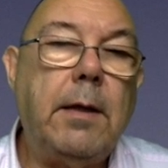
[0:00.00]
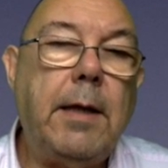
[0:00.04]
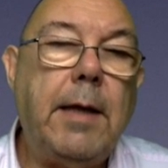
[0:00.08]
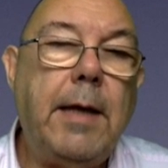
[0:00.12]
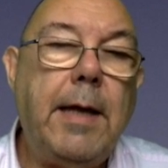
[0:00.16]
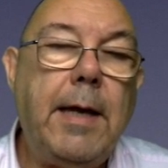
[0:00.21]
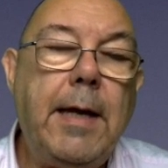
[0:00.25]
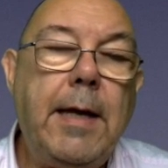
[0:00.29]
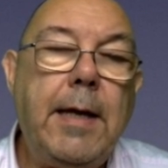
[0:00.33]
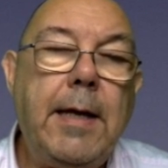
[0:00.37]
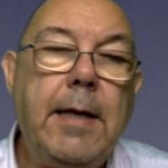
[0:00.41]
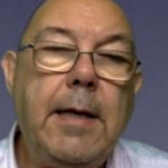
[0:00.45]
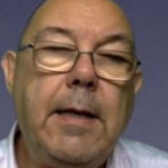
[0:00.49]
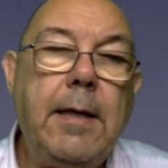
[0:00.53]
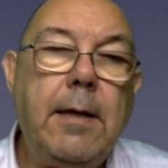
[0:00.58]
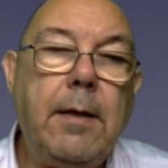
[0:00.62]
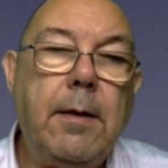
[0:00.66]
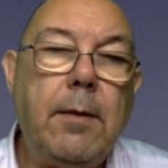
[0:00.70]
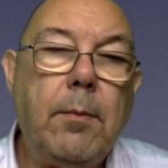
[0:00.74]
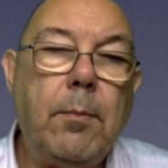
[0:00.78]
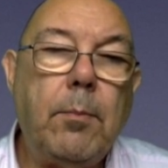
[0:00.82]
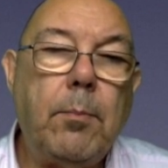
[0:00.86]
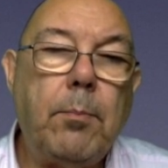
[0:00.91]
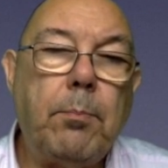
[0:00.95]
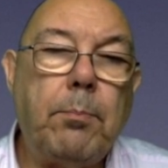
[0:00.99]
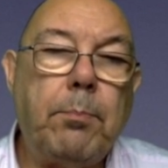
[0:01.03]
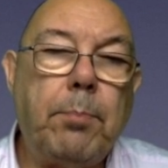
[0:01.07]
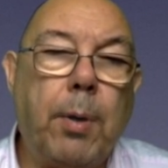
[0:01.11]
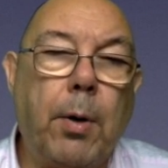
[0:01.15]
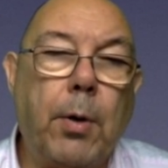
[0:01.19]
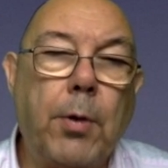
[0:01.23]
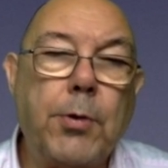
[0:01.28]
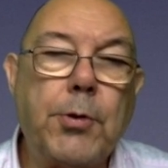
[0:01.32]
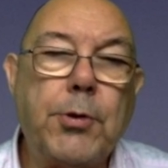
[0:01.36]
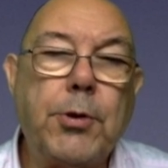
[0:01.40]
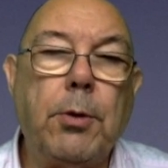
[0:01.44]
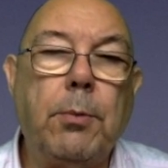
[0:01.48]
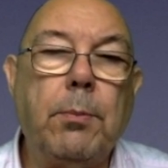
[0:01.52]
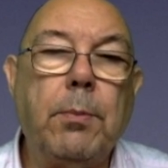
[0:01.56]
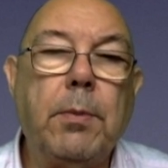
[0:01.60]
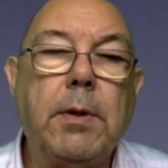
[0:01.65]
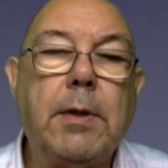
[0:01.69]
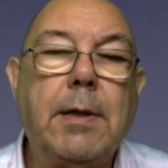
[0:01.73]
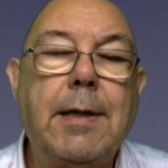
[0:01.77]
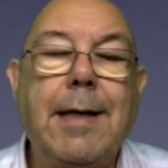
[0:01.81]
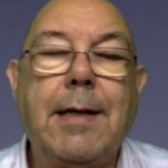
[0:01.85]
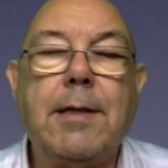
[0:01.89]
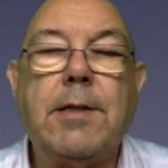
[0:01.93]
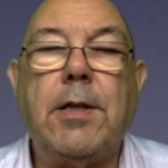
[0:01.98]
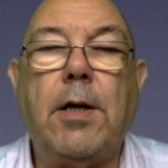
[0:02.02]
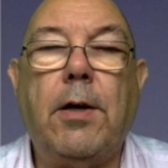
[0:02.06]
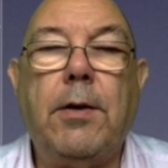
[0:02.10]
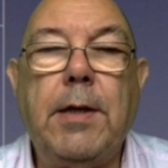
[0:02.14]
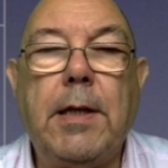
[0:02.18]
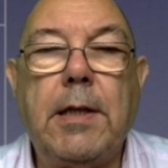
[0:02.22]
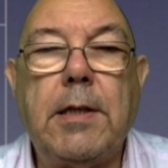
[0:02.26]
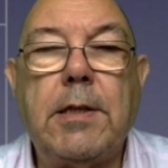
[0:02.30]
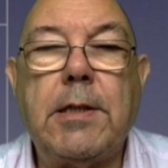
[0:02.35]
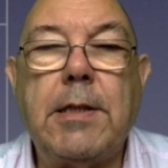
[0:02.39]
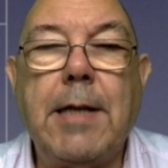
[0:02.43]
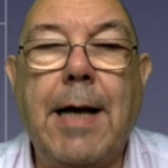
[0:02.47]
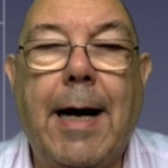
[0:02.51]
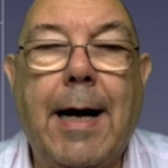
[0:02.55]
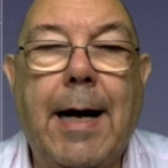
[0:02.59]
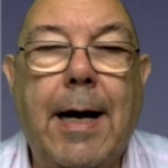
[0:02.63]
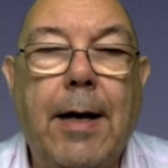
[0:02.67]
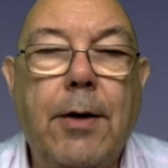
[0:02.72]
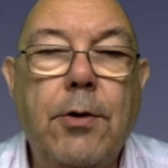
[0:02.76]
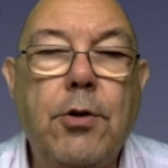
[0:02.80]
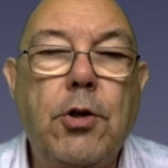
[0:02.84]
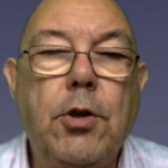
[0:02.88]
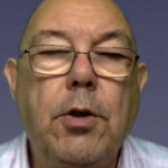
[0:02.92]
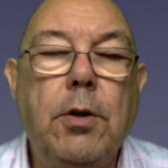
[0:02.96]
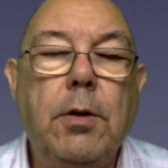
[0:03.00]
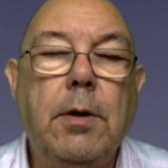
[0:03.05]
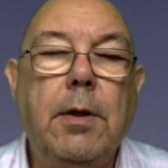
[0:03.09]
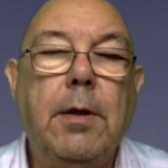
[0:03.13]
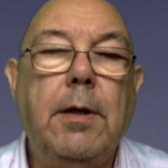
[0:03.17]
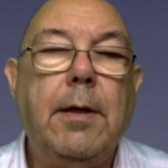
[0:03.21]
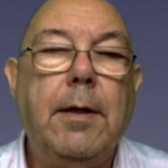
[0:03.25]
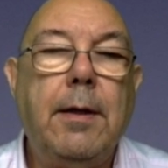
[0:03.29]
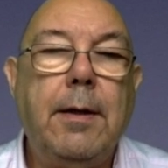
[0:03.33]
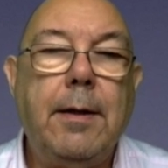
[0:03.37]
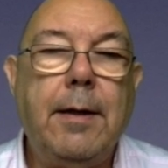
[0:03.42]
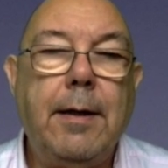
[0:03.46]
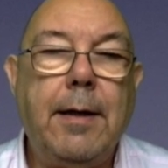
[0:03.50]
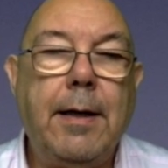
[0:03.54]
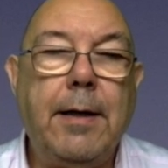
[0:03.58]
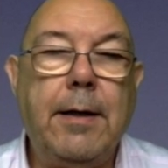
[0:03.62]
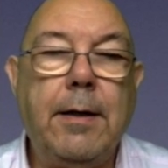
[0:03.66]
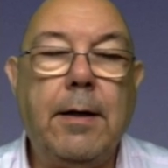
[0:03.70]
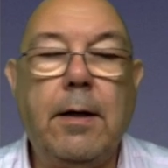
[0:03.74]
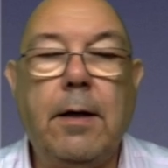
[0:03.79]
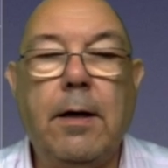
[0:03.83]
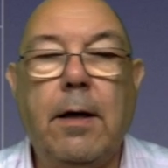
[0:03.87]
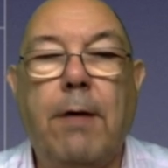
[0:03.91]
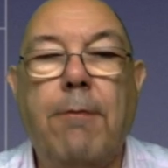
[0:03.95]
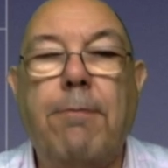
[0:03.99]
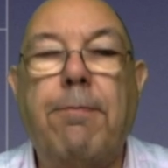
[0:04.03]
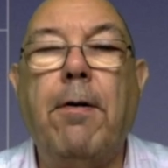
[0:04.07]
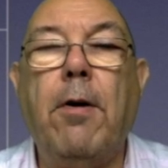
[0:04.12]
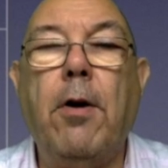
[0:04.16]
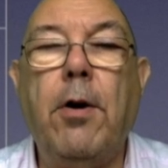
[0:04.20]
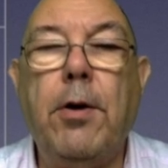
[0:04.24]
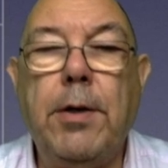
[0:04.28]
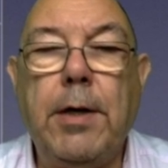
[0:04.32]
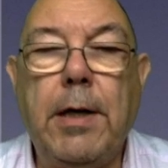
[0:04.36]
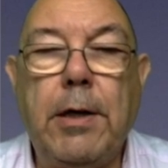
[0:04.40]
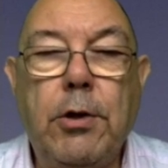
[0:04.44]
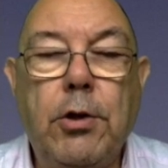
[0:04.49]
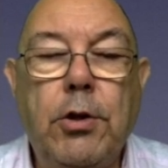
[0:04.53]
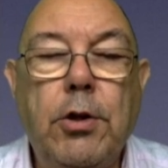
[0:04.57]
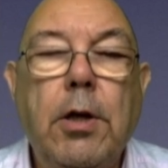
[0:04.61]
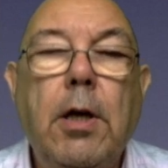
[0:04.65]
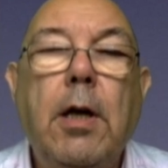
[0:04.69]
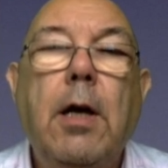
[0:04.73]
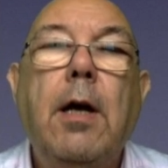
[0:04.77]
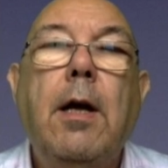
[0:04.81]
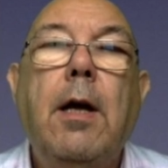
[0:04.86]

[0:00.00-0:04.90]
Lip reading: He put some cationic starch in a furnace,